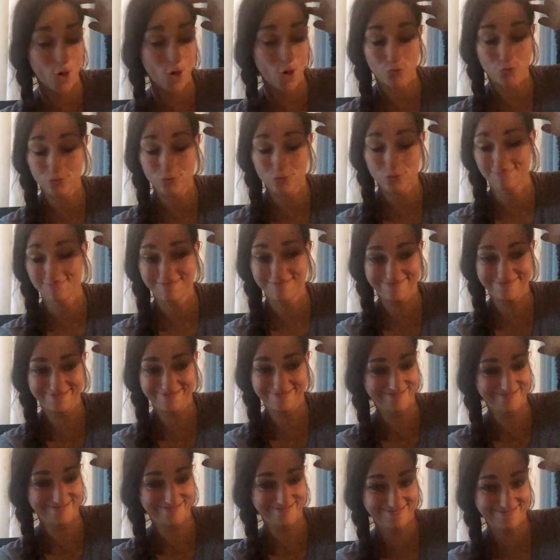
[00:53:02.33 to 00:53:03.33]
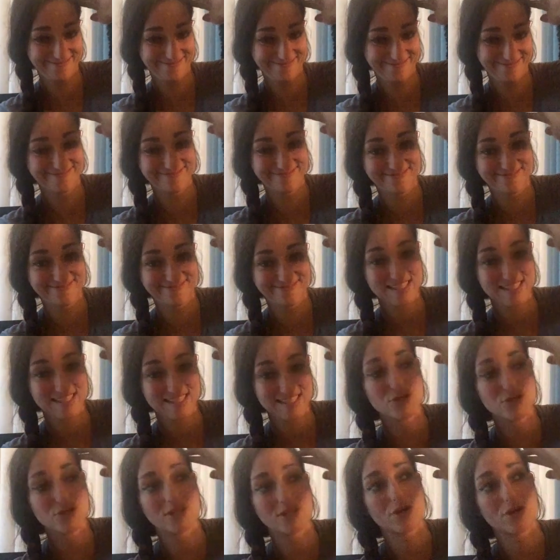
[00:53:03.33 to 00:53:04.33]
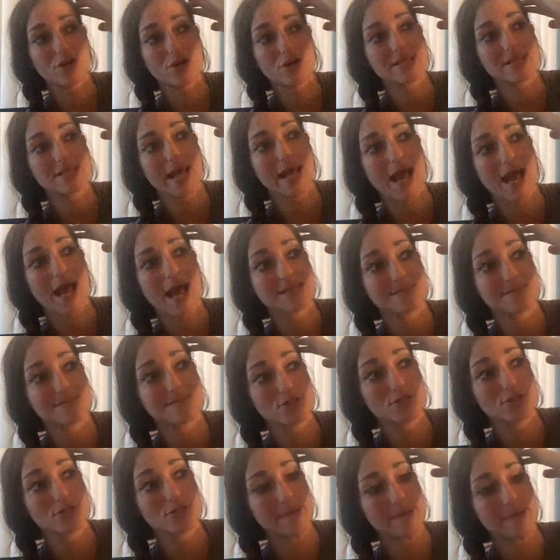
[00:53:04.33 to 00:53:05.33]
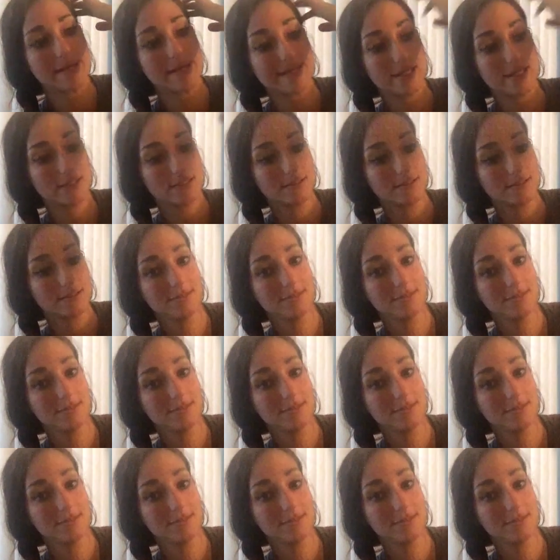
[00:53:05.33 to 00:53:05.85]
No. Especially Crimson Asp. She's amazing.